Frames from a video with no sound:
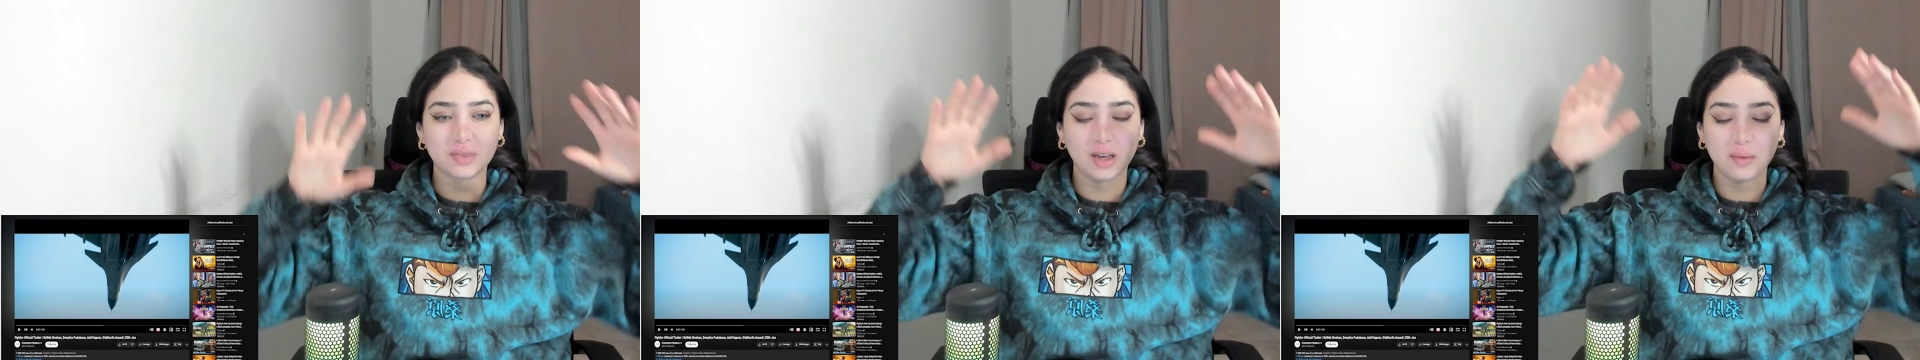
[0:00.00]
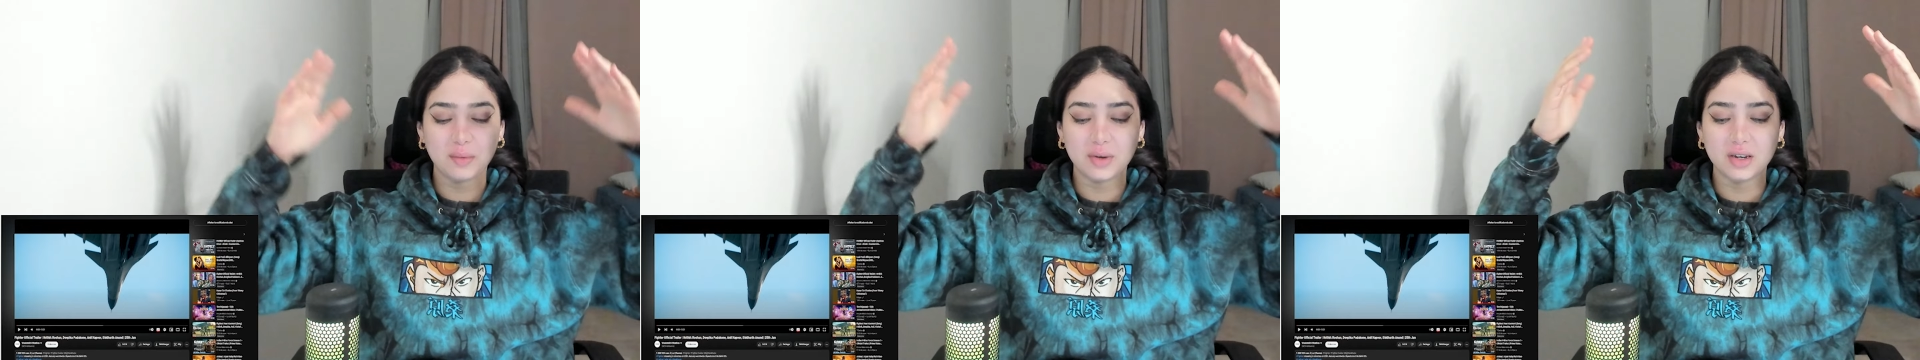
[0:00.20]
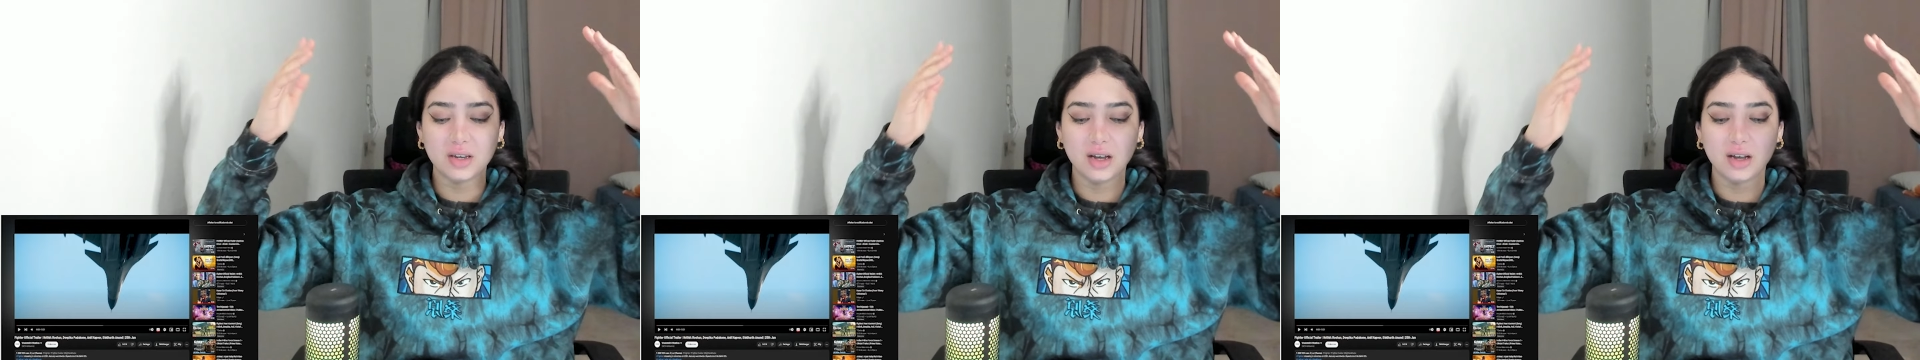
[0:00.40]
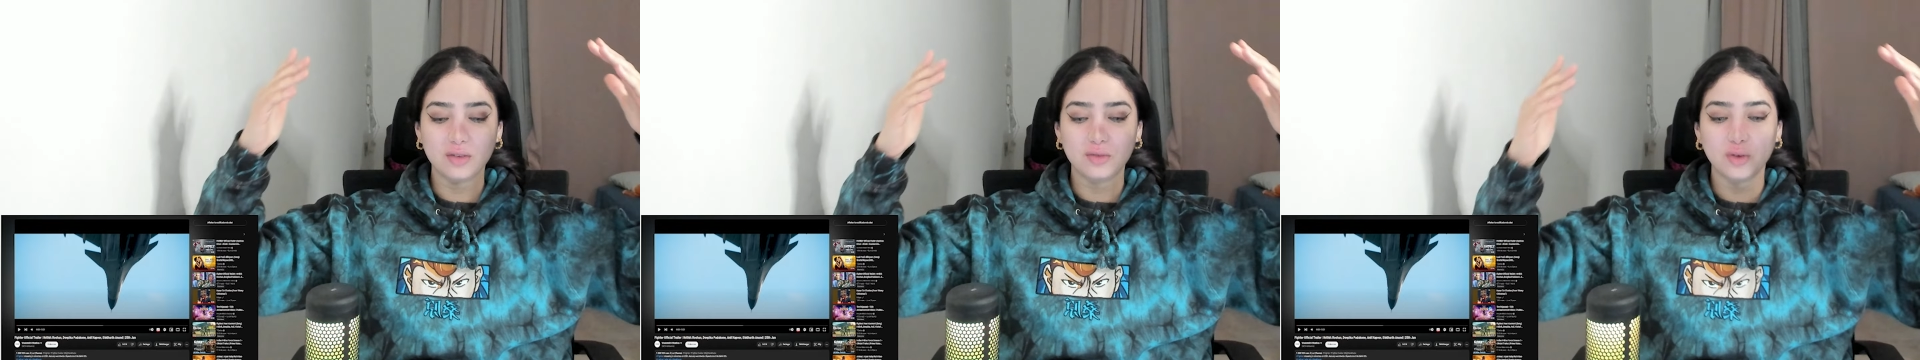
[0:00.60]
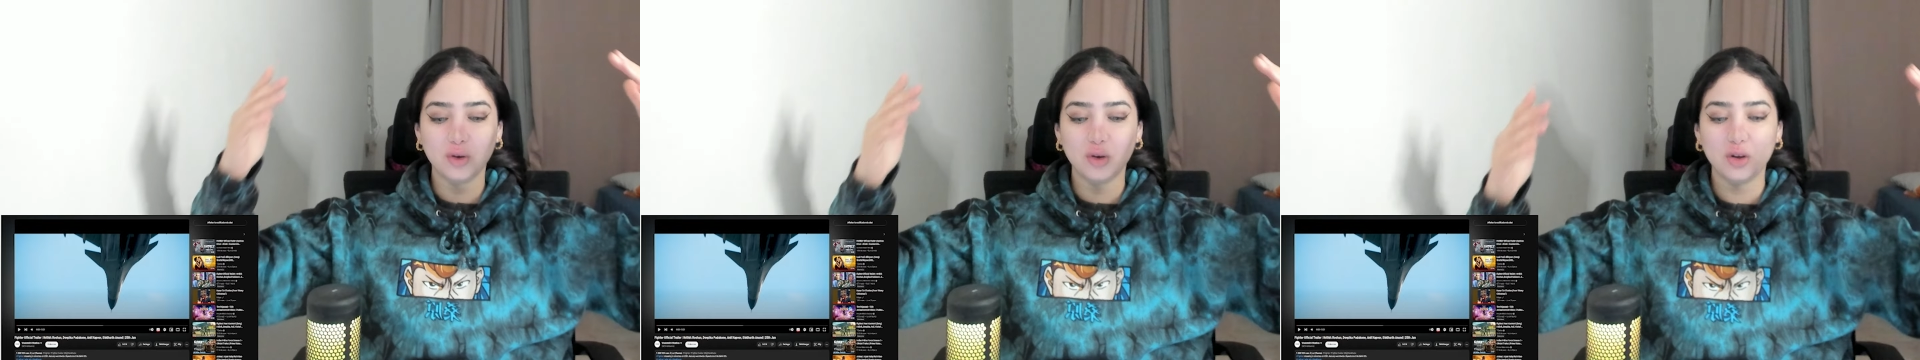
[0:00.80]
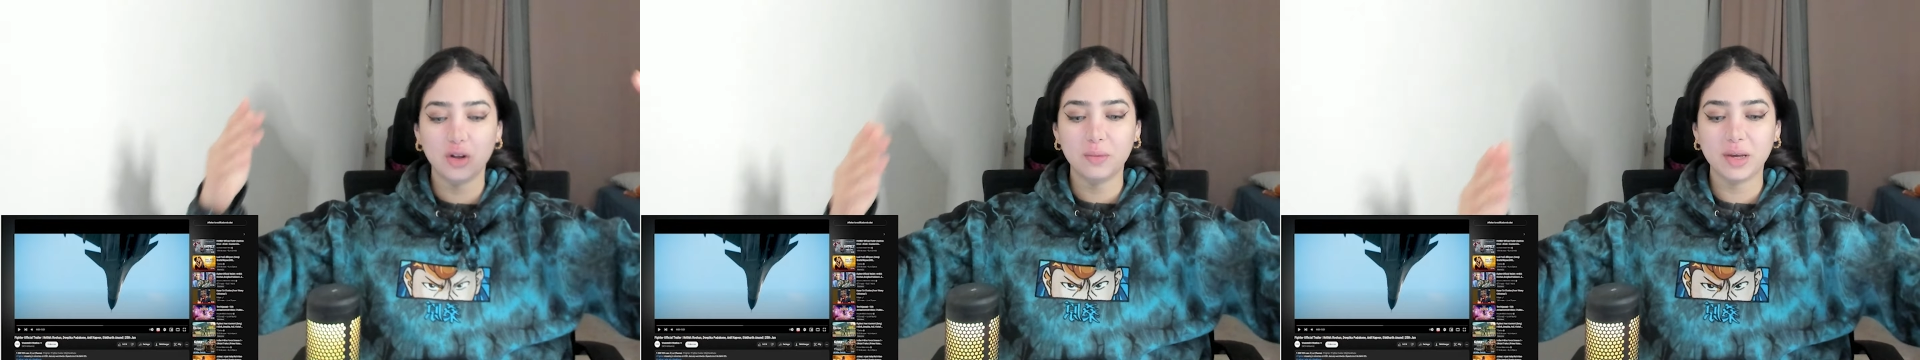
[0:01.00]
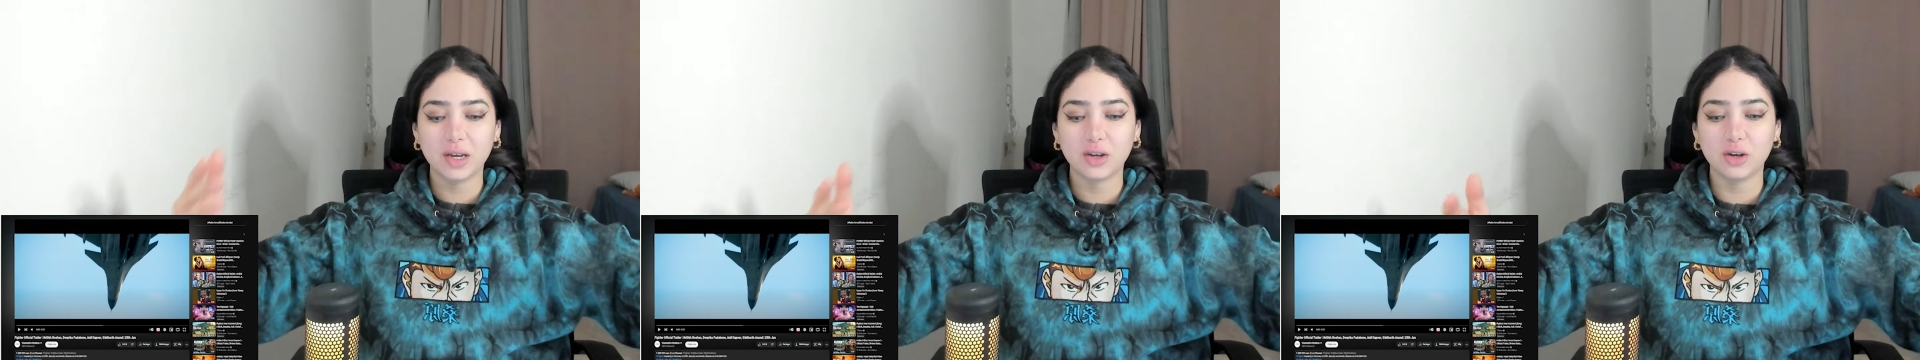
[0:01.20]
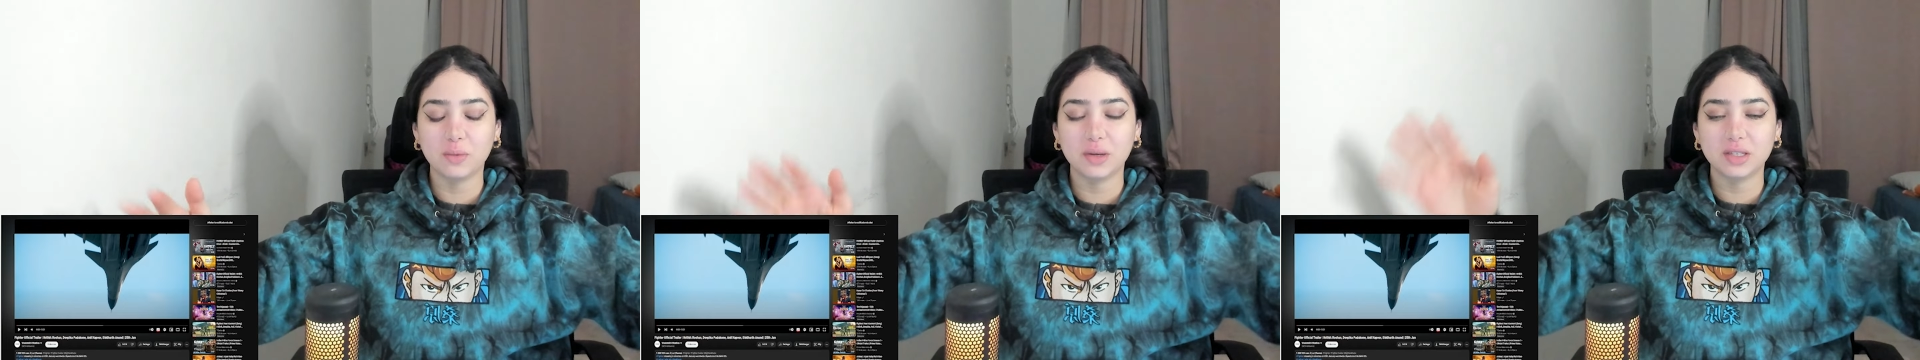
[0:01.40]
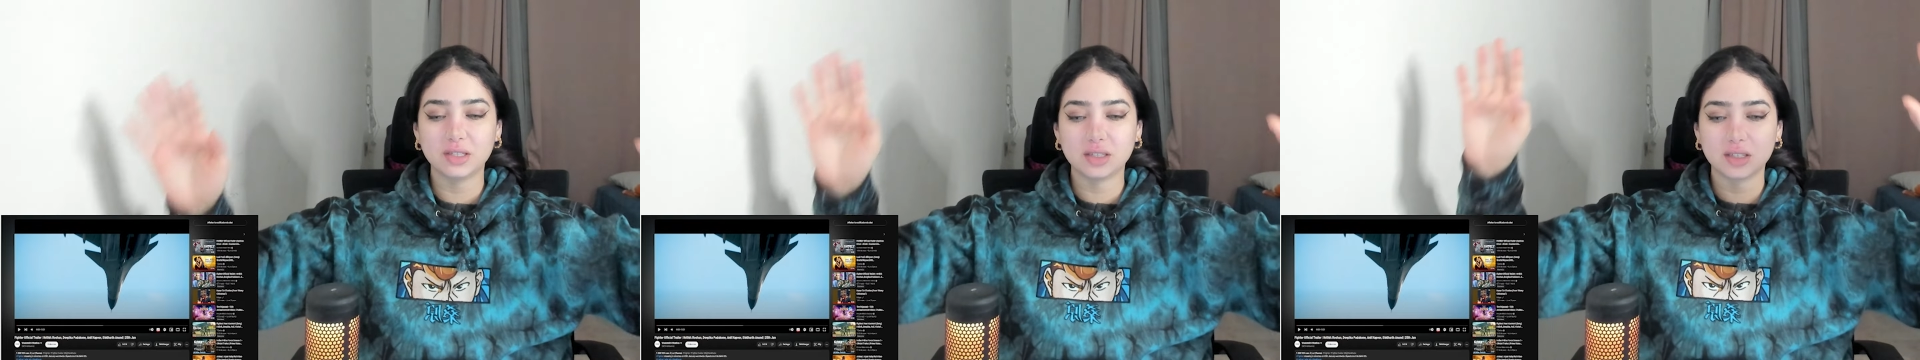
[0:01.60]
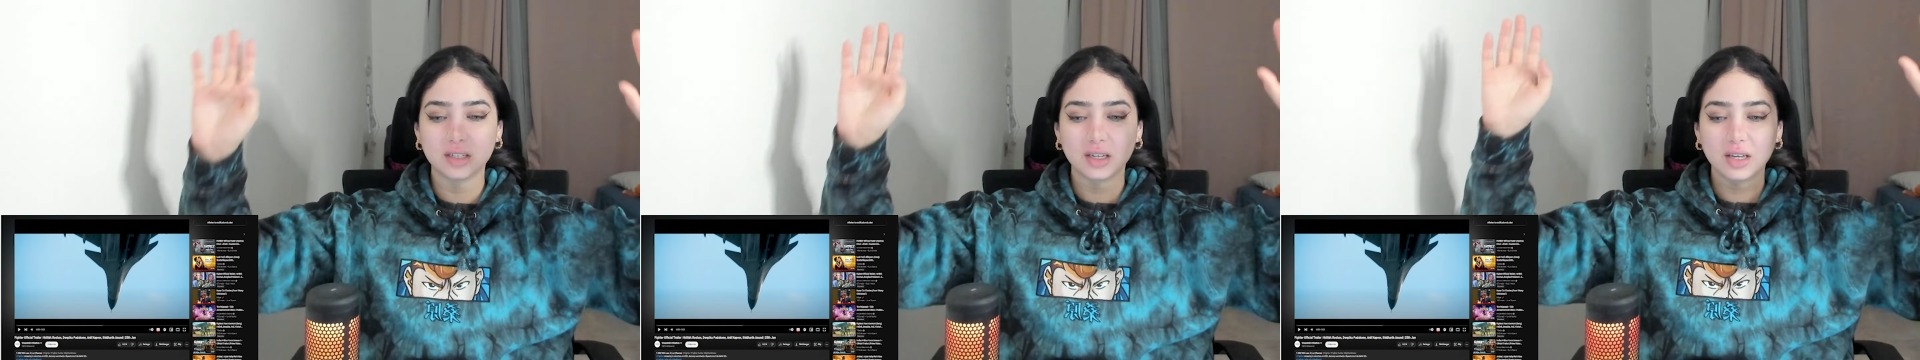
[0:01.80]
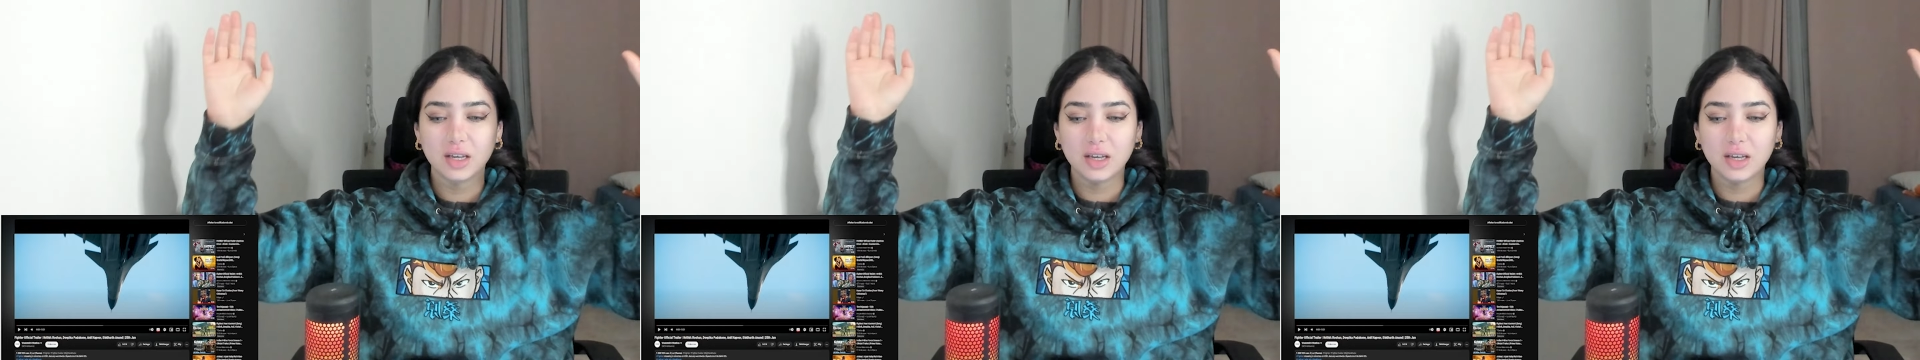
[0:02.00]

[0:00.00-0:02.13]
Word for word: I'm gonna have all my comments.